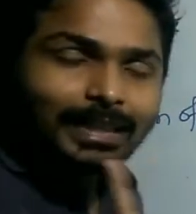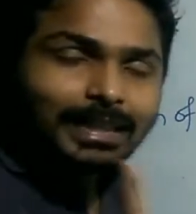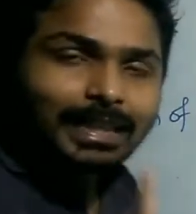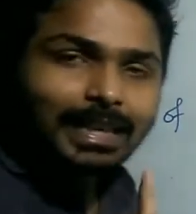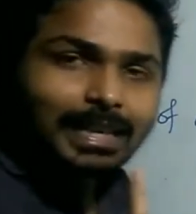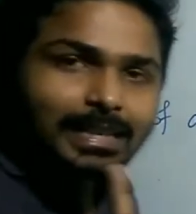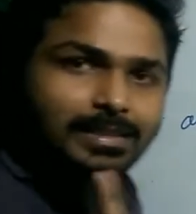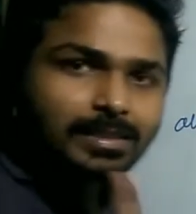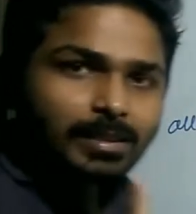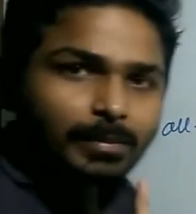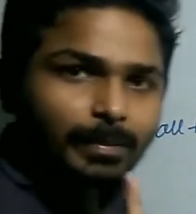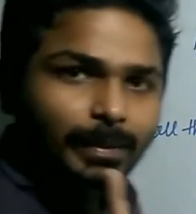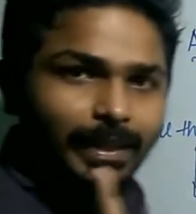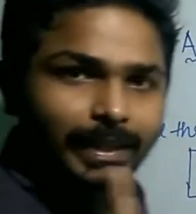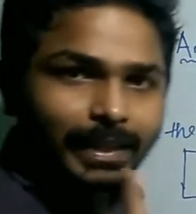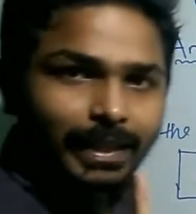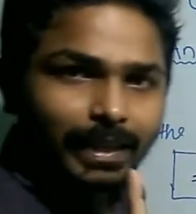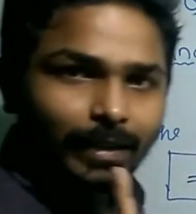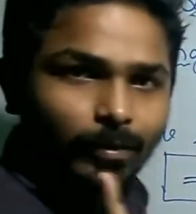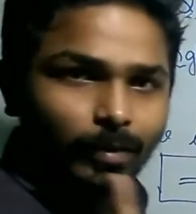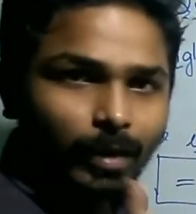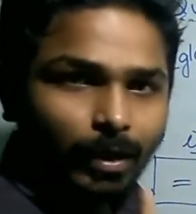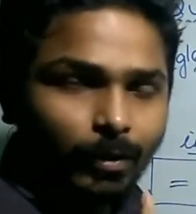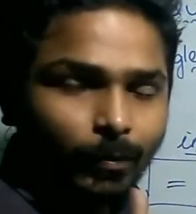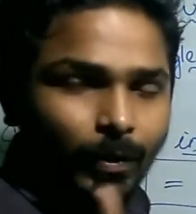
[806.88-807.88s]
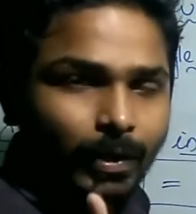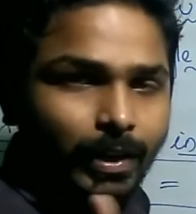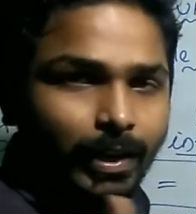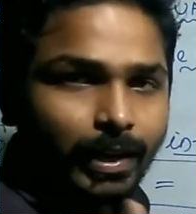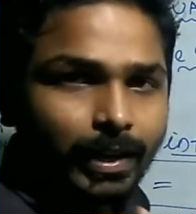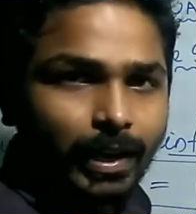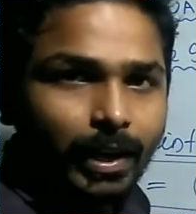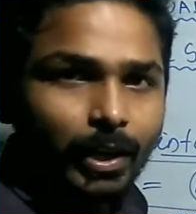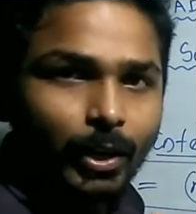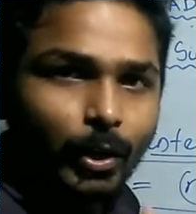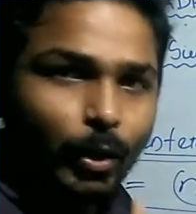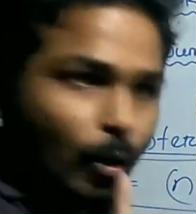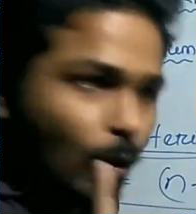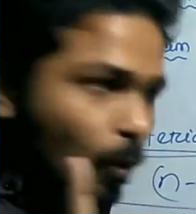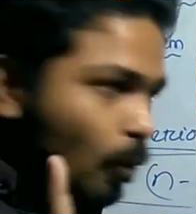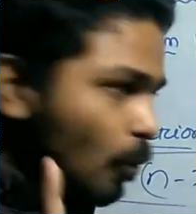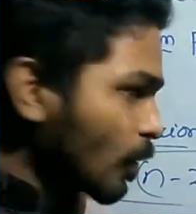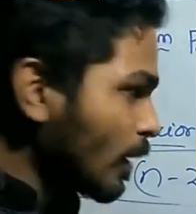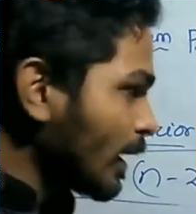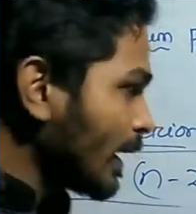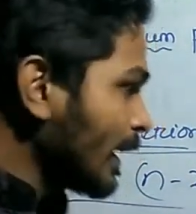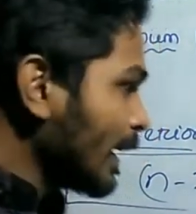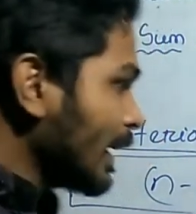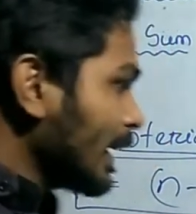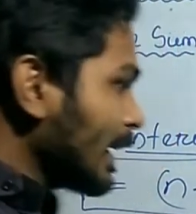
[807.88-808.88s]
in case of irregular quadrilateral.
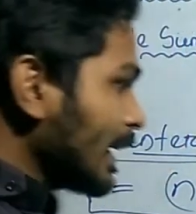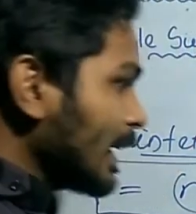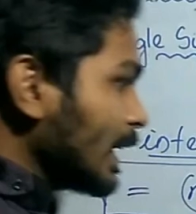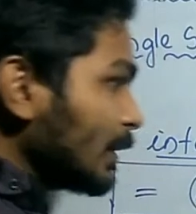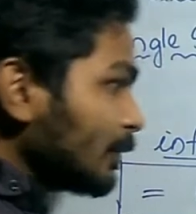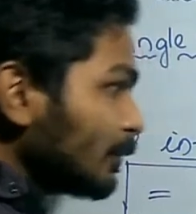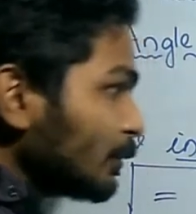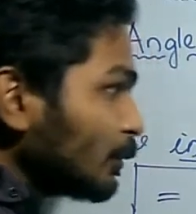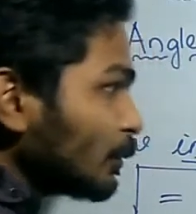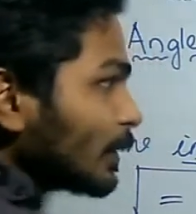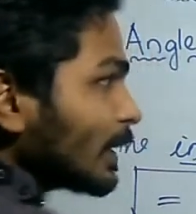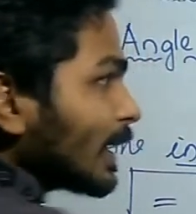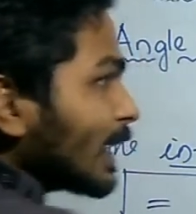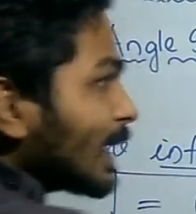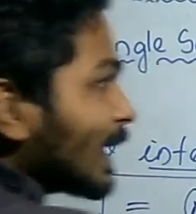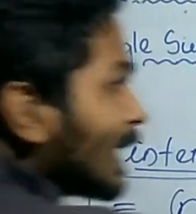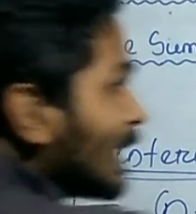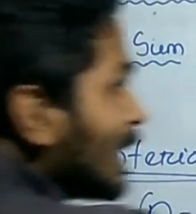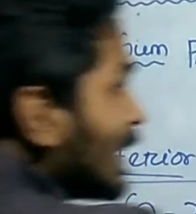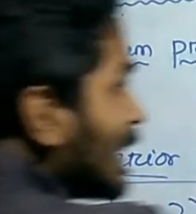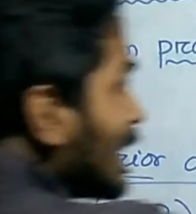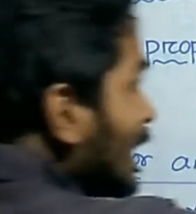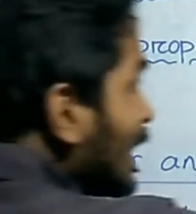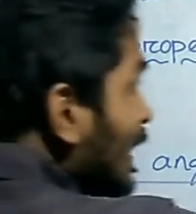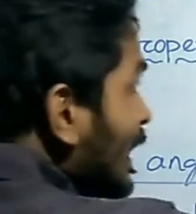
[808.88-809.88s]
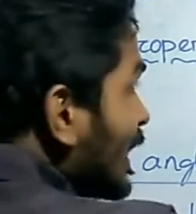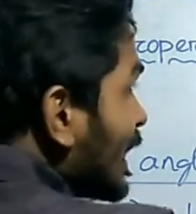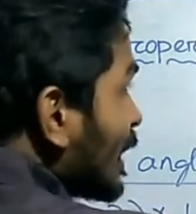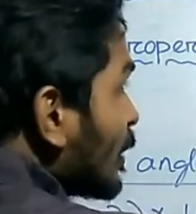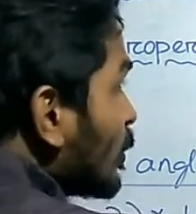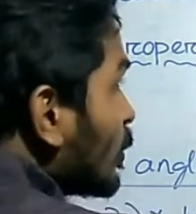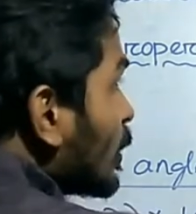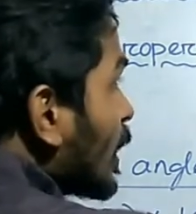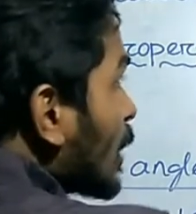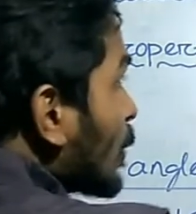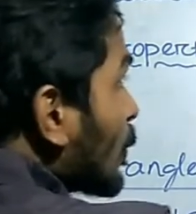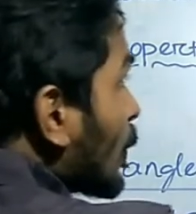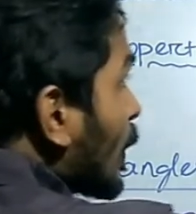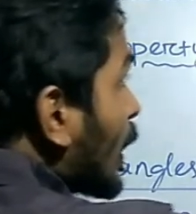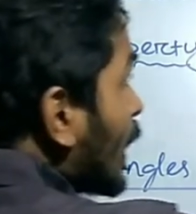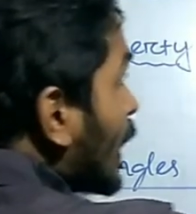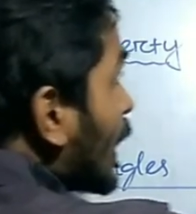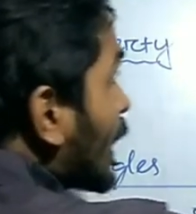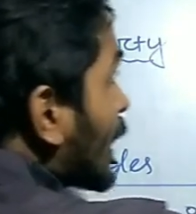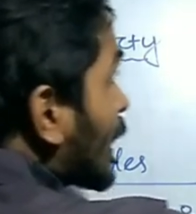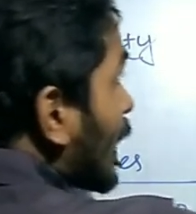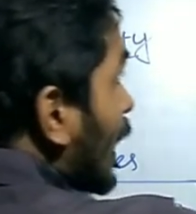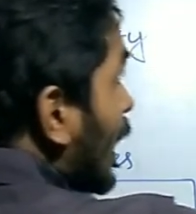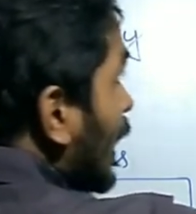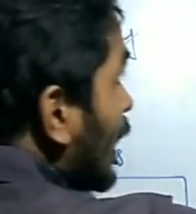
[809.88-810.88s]
No. If you take any irregular
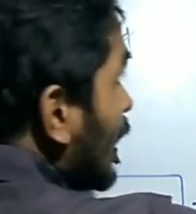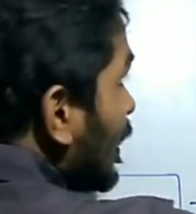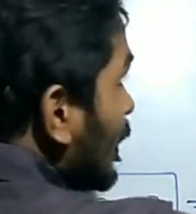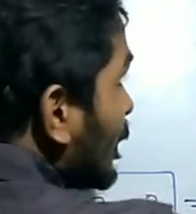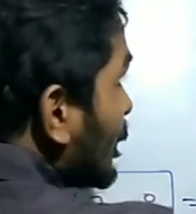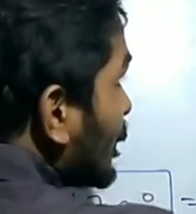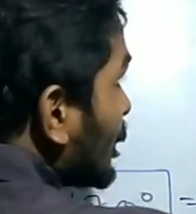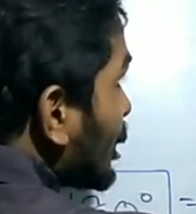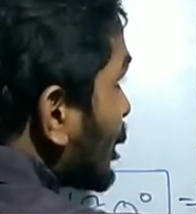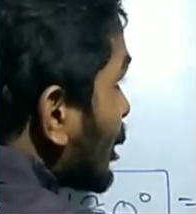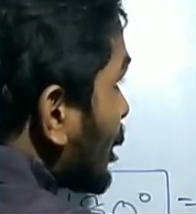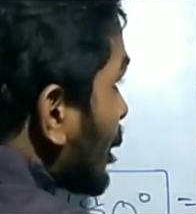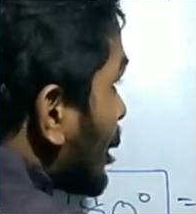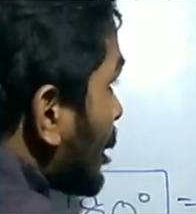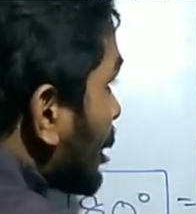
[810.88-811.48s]
quadrilateral,